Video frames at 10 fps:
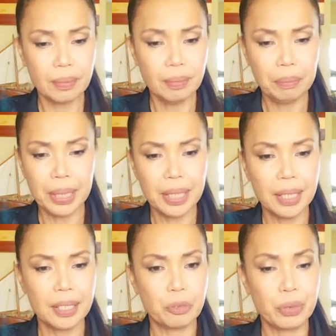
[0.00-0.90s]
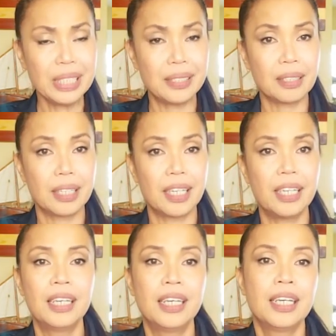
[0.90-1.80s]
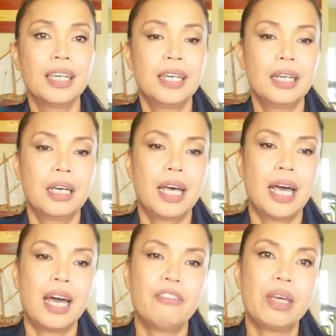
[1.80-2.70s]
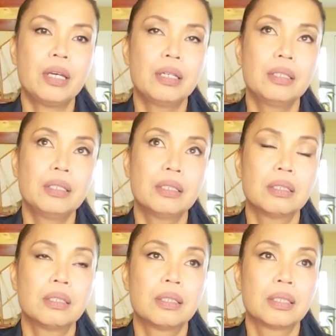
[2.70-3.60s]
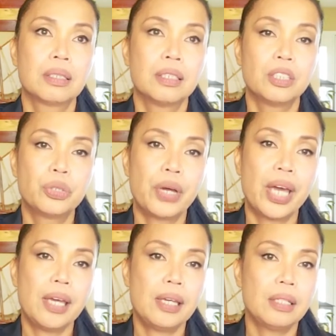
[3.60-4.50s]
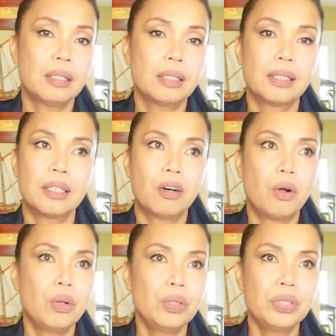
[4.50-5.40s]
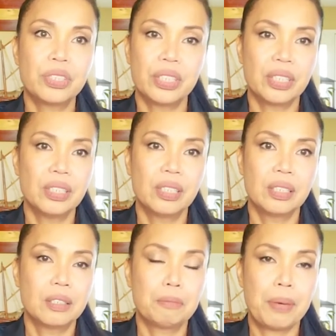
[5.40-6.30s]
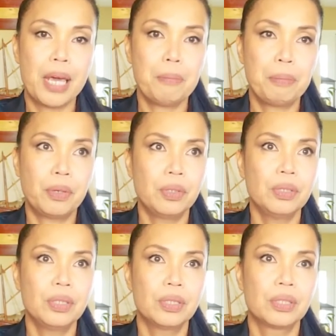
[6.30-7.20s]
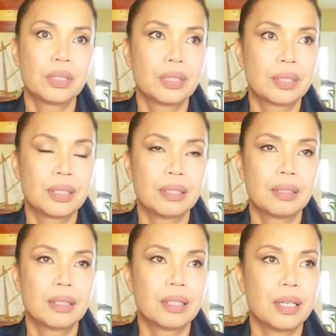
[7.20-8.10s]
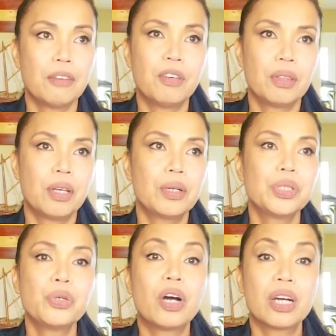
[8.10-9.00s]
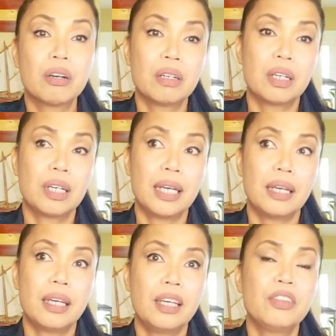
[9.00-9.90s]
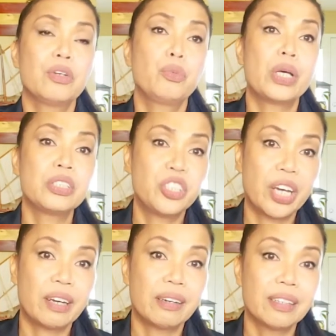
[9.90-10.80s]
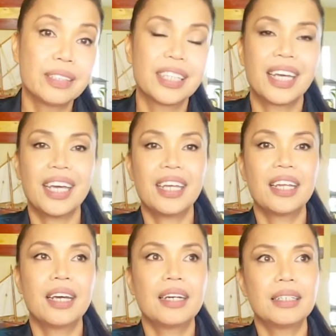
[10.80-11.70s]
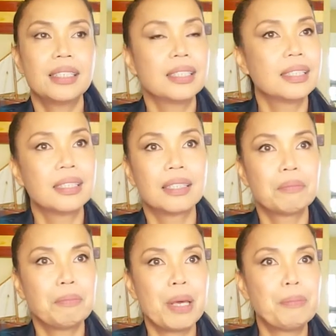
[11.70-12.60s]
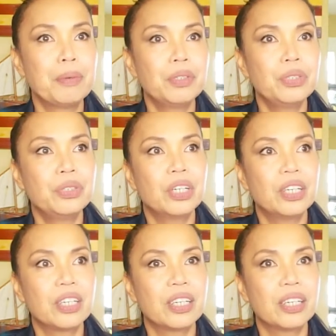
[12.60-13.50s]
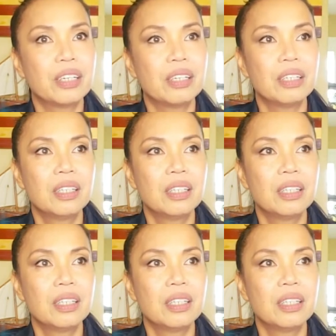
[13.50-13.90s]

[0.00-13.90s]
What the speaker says: but recently, having trained older people, even those who are in their wheelchair, and people who are